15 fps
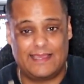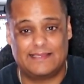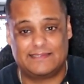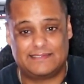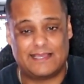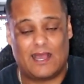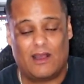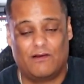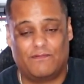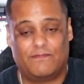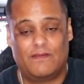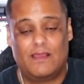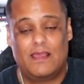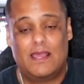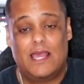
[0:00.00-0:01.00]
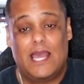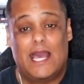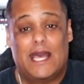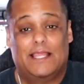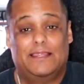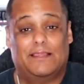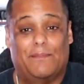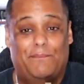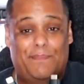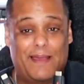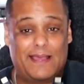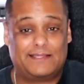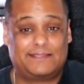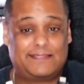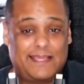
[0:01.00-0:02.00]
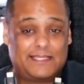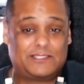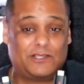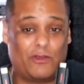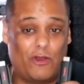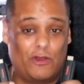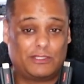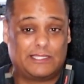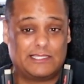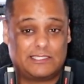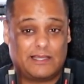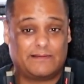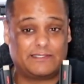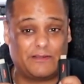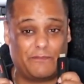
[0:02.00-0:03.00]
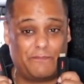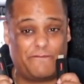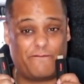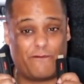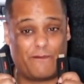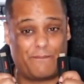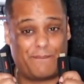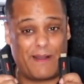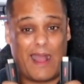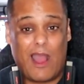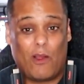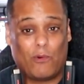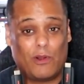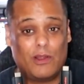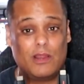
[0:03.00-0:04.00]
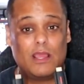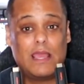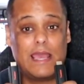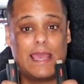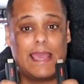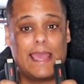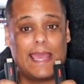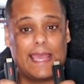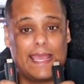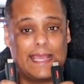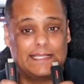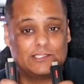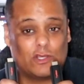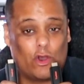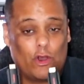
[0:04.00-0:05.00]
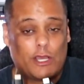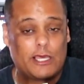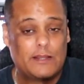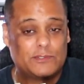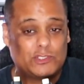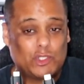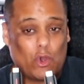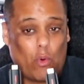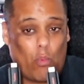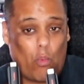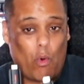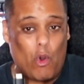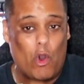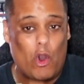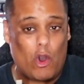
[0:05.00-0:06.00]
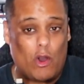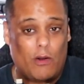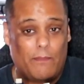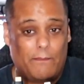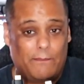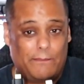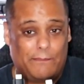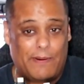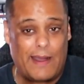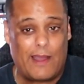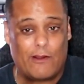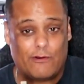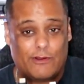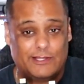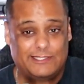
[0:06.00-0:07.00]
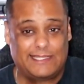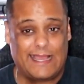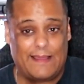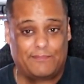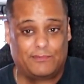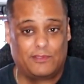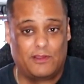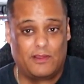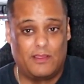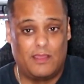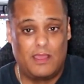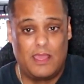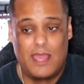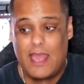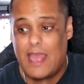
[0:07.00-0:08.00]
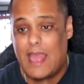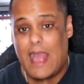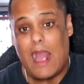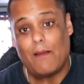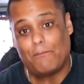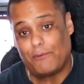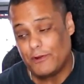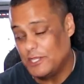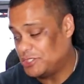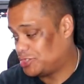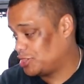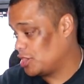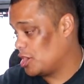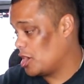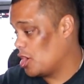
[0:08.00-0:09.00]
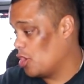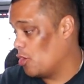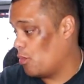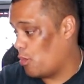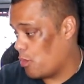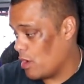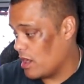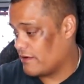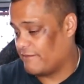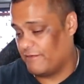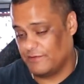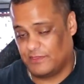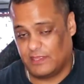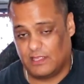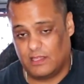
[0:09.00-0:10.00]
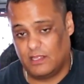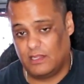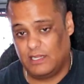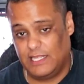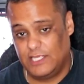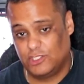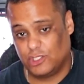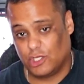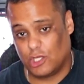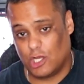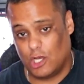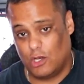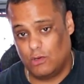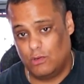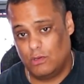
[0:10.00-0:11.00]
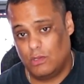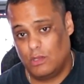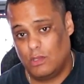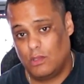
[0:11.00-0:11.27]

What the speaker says: itself. The best thing to hook this up to for power is hook it up to a wall power adapter. I'm pretty sure it'll work for the Legion Go,